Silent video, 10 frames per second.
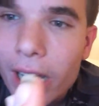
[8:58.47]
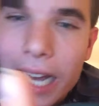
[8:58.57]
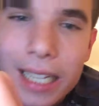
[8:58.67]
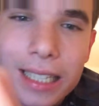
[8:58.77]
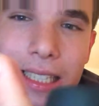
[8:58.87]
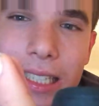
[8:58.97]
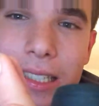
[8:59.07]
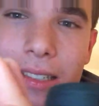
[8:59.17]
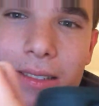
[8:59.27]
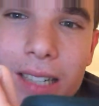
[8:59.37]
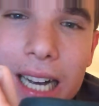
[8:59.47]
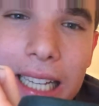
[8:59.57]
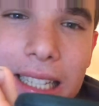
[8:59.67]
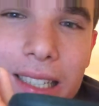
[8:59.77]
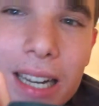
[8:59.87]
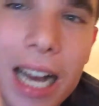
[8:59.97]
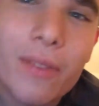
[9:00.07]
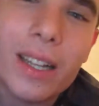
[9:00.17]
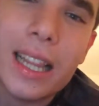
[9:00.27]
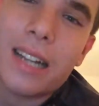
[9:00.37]
I do. Day, I do
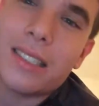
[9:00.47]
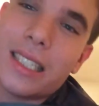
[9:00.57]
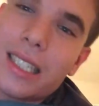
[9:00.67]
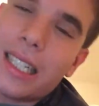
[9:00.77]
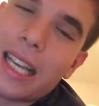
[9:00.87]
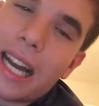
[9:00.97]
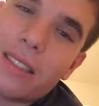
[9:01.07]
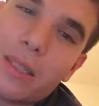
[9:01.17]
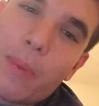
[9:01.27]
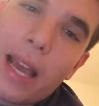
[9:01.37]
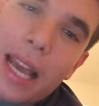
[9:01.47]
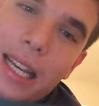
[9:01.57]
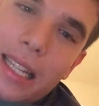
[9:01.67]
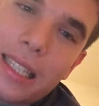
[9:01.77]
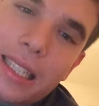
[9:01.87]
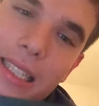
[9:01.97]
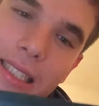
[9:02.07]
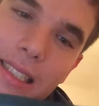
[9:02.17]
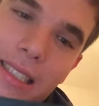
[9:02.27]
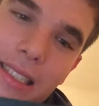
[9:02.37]
have a thousand accounts banned.
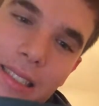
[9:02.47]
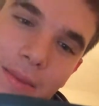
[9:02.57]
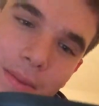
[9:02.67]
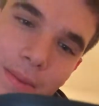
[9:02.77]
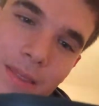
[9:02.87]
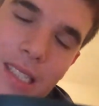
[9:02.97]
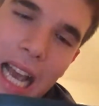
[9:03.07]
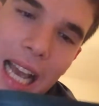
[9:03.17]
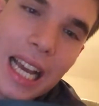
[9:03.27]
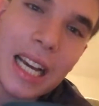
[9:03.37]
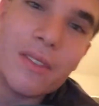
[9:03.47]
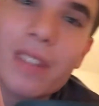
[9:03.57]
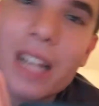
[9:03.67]
I have